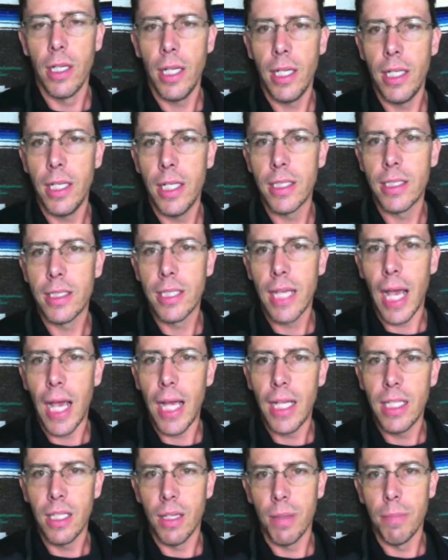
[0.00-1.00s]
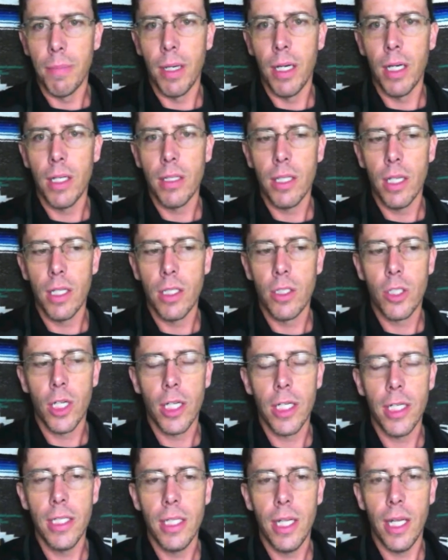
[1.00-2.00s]
Idiot's Guide to Marathon
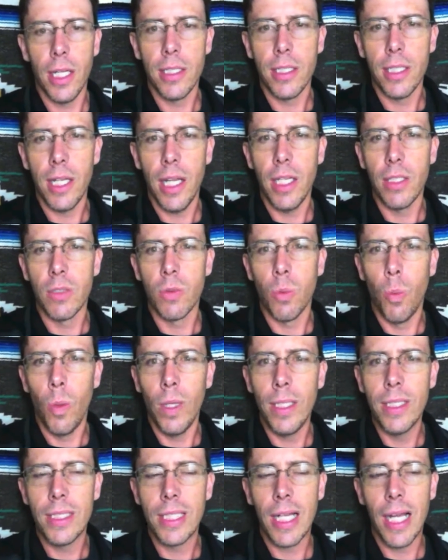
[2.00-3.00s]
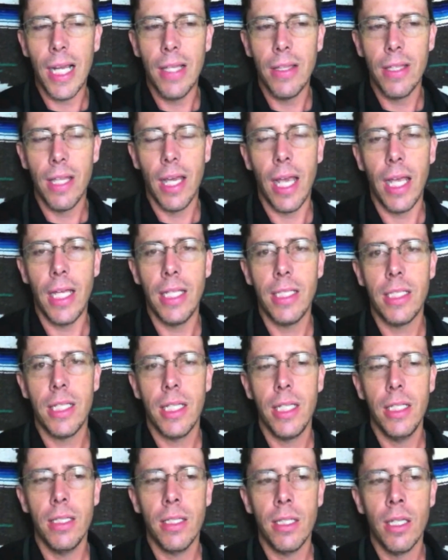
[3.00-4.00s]
Training and today is Wednesday the
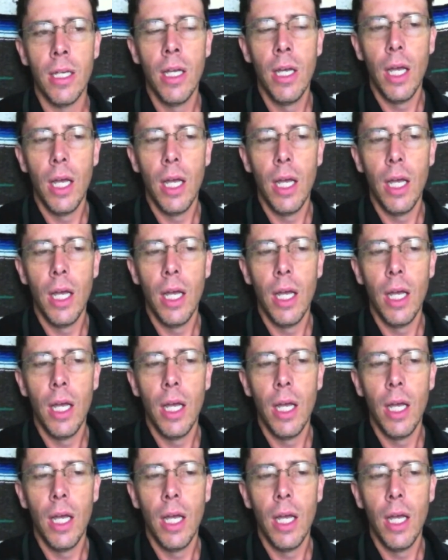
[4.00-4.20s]
18th